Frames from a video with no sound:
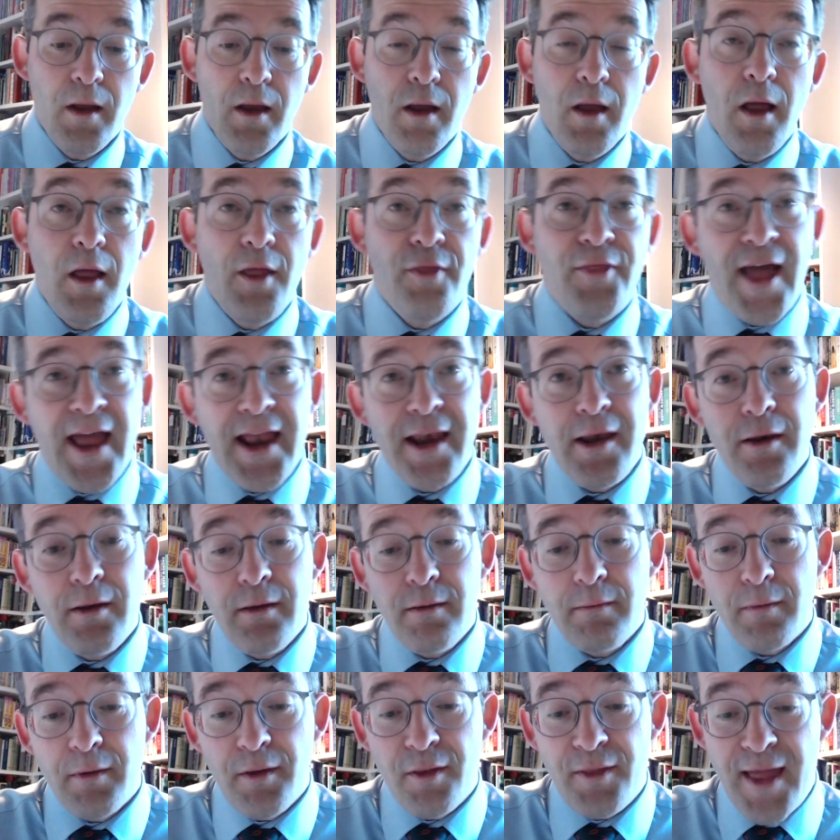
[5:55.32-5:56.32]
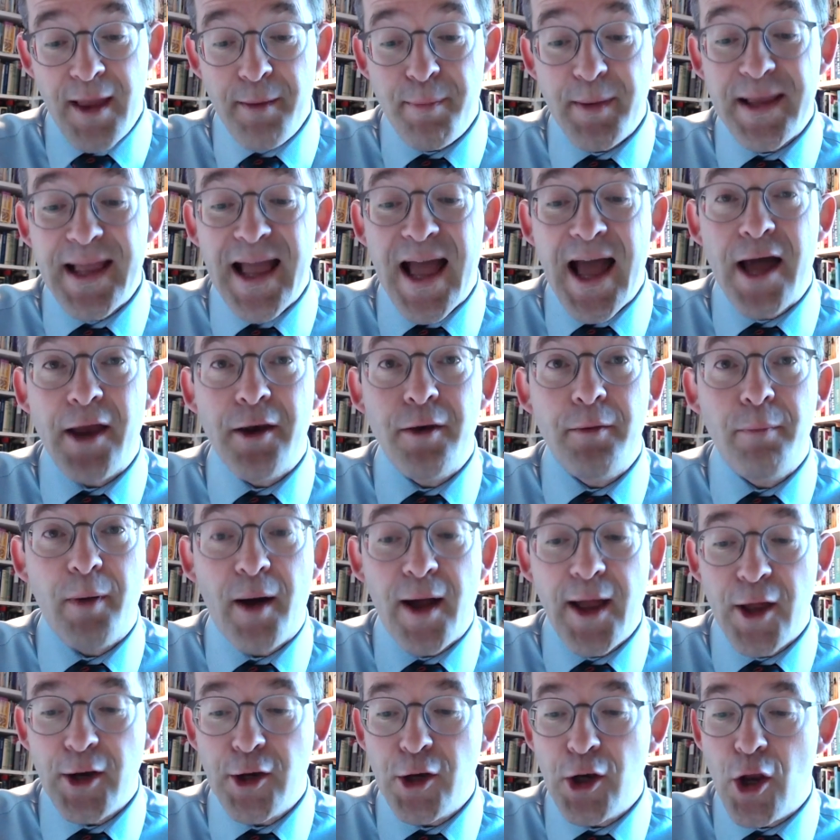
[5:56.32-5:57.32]
Then they began by
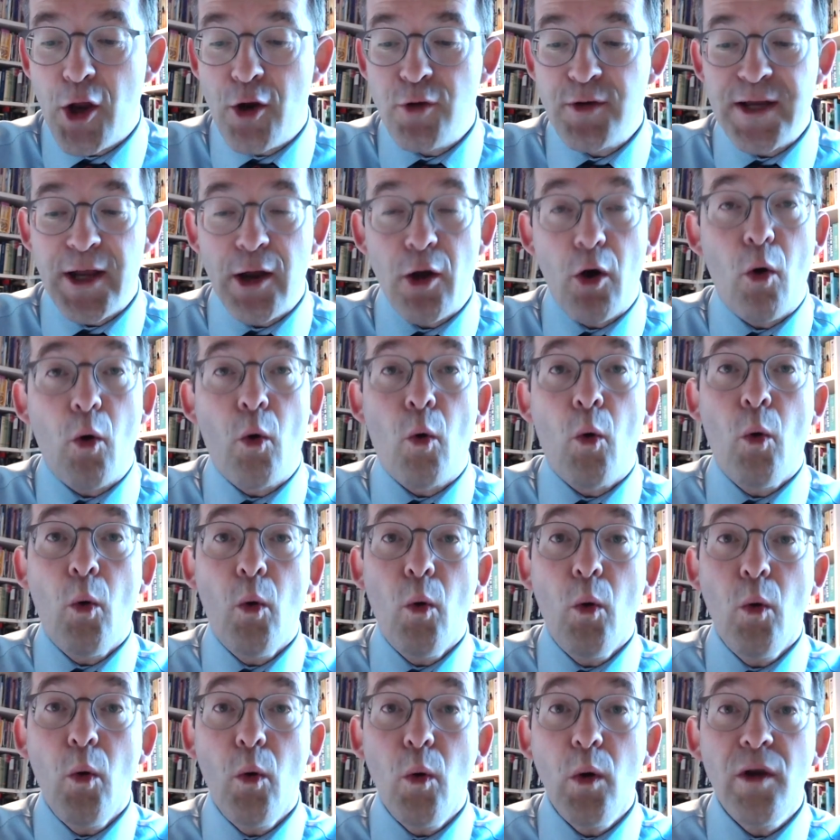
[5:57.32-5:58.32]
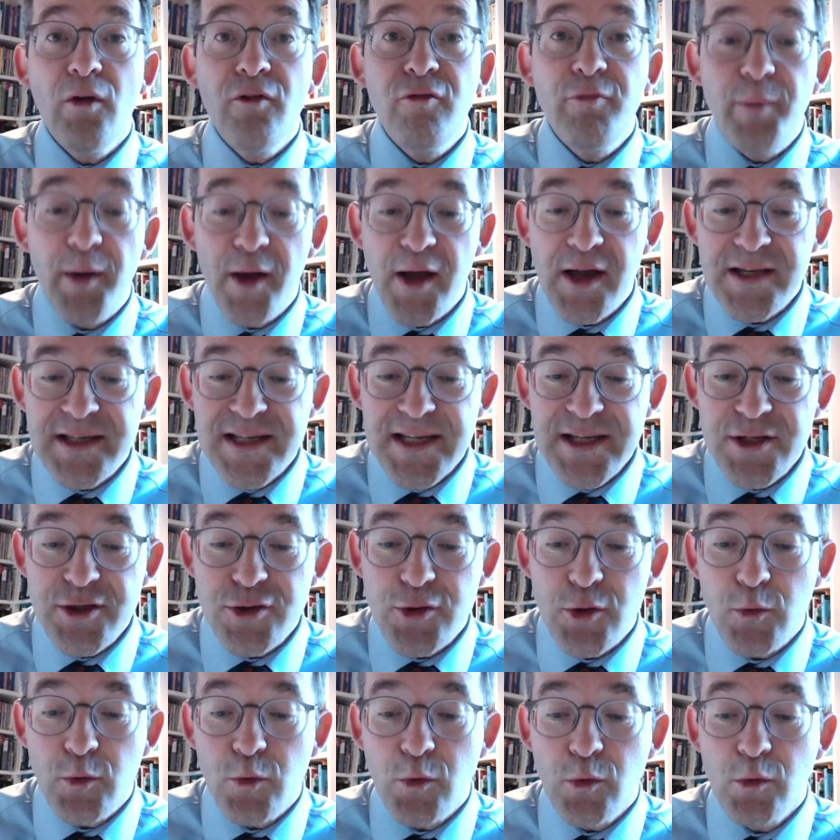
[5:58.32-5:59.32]
unloading all of Percy's
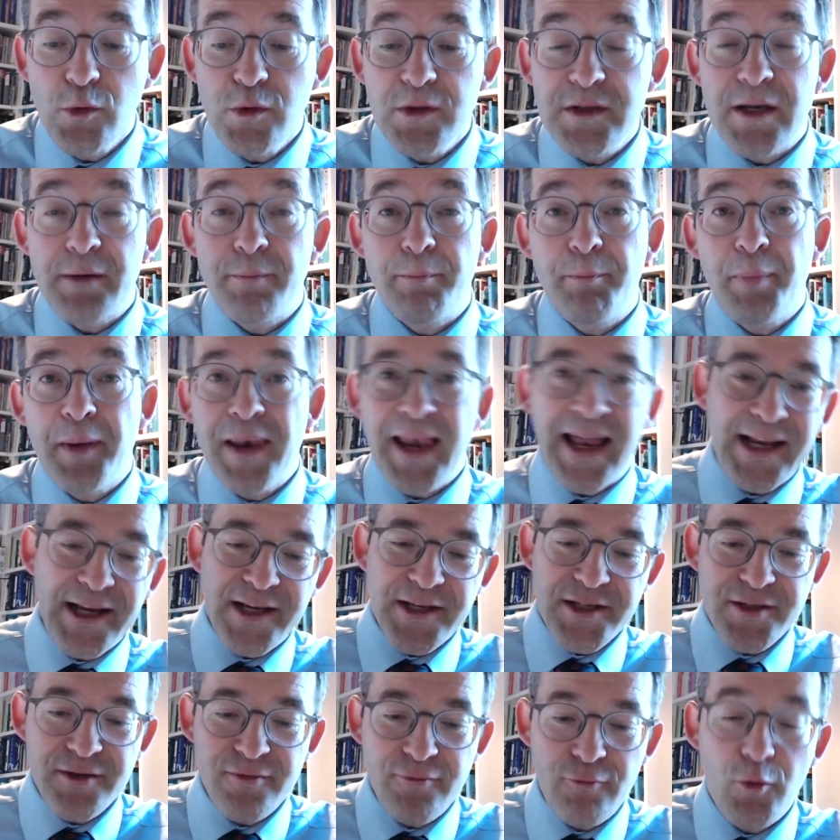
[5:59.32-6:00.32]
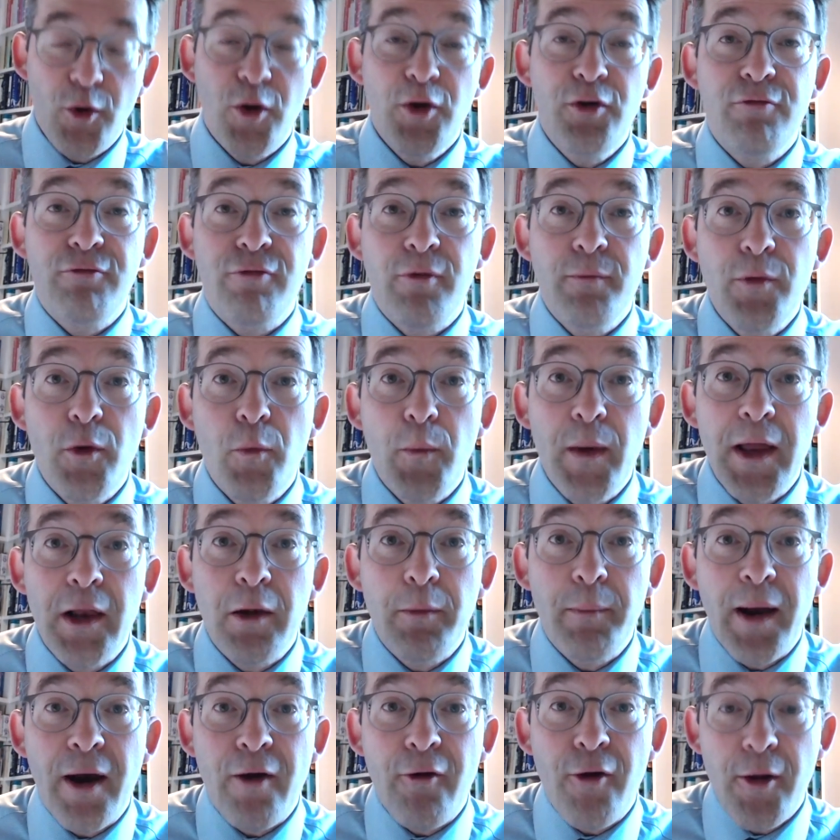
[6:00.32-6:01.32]
tools and planks of wood from the
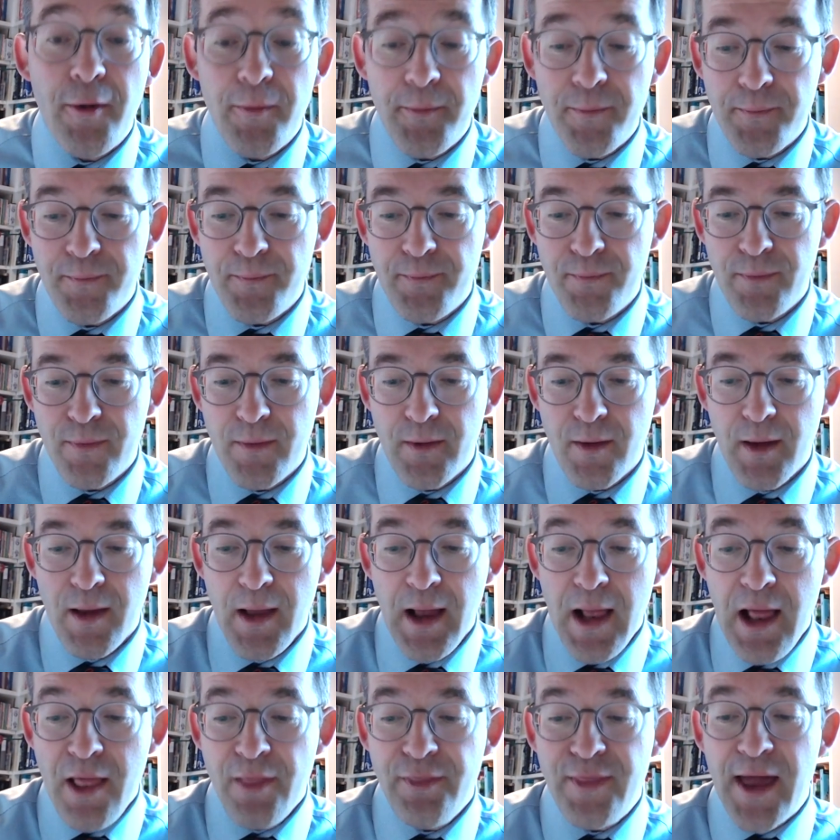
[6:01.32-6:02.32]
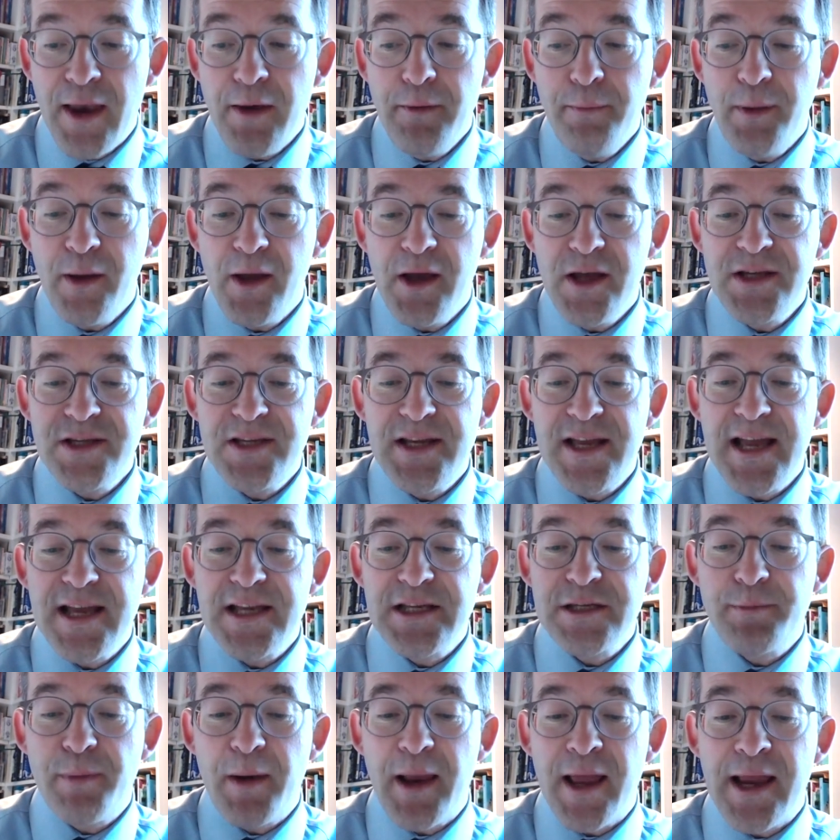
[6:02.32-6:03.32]
wheelbarrow. Then Percy
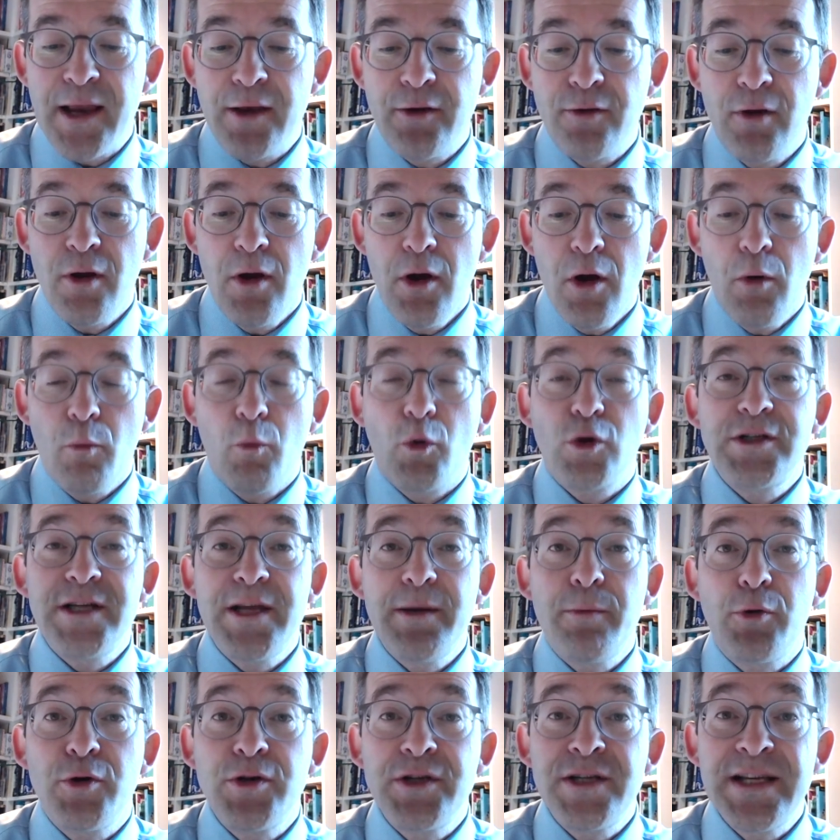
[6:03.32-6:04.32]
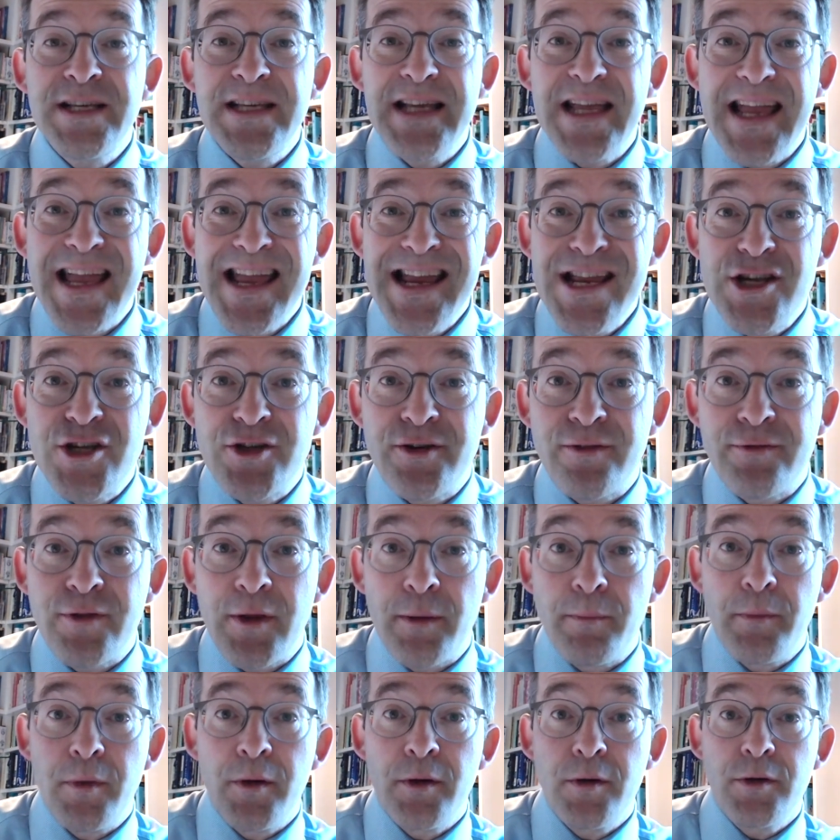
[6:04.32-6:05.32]
explained what he wanted each of
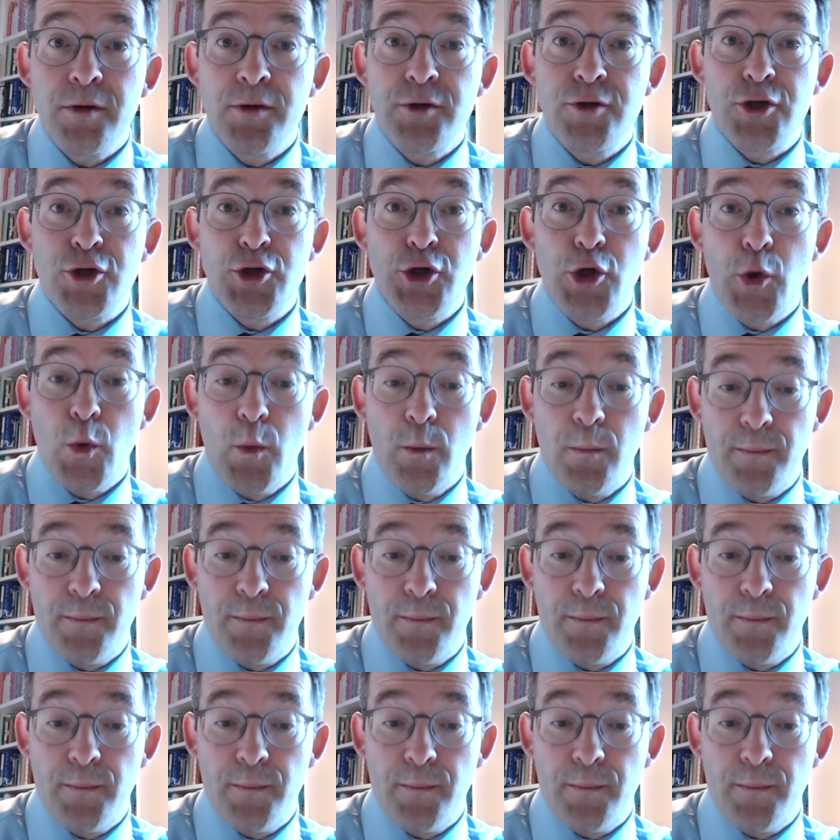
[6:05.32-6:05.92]
them to do.